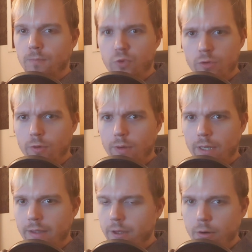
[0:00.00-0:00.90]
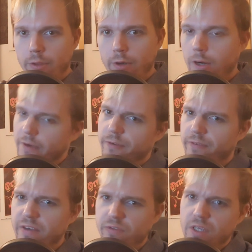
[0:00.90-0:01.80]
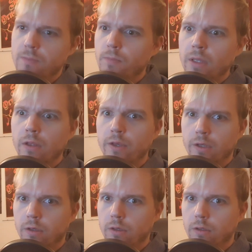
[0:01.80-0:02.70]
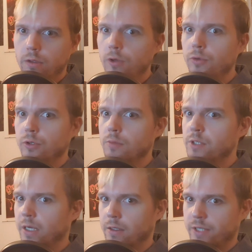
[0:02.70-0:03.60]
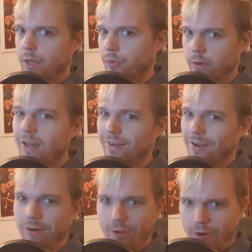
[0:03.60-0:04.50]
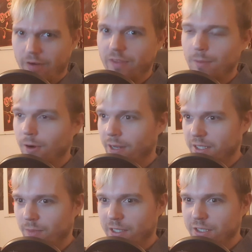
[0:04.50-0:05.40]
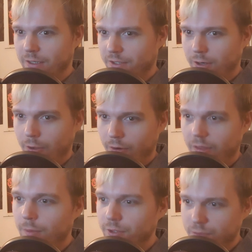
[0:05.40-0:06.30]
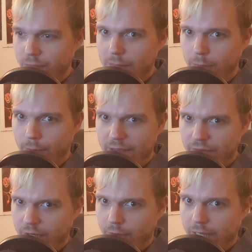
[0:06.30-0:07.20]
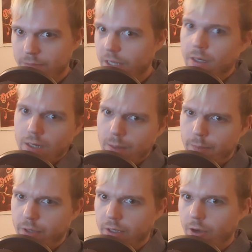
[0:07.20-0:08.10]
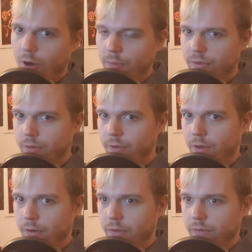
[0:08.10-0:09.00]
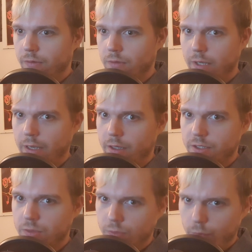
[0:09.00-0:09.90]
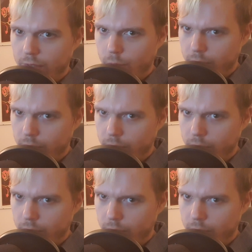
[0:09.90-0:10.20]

there are like 50 million YouTube channels out there, and a lot of them are Let's Play channels. A lot of them are just people playing video games and putting commentary on it. Like us. We